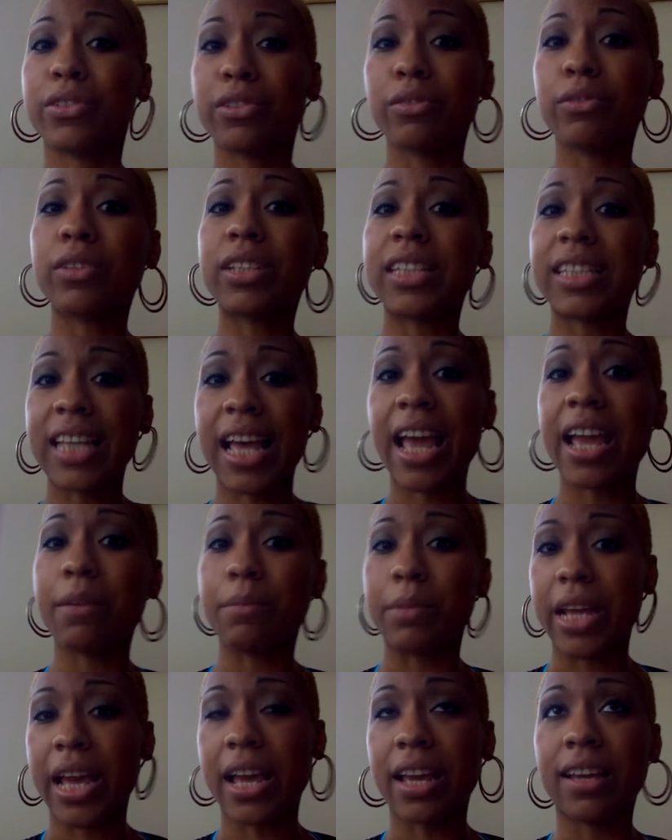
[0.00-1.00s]
too the same
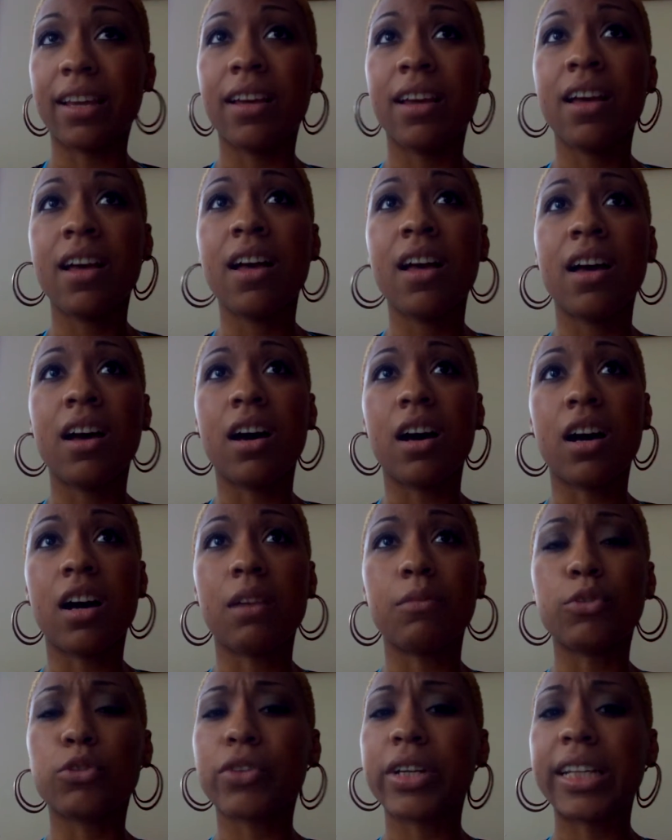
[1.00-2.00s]
day.
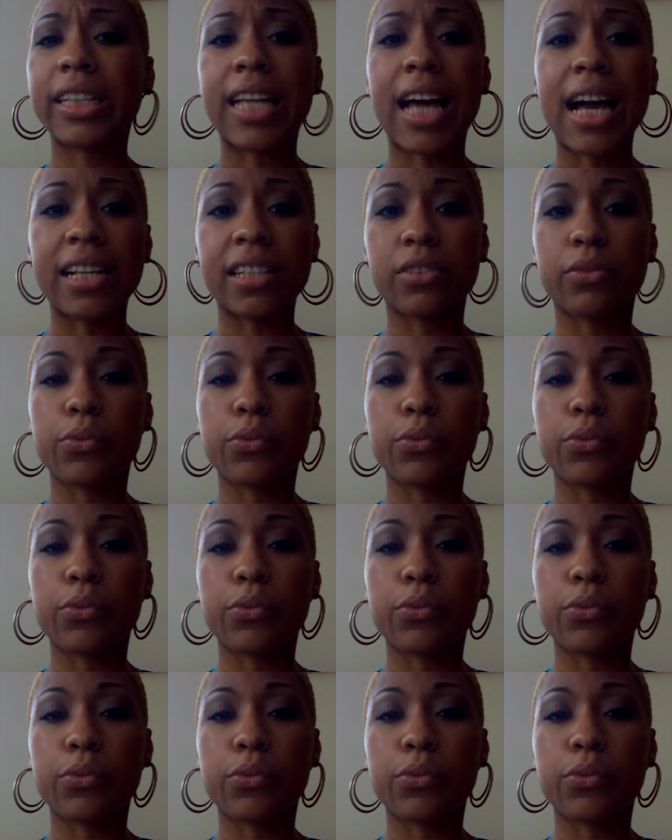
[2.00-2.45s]
Um, drink lots of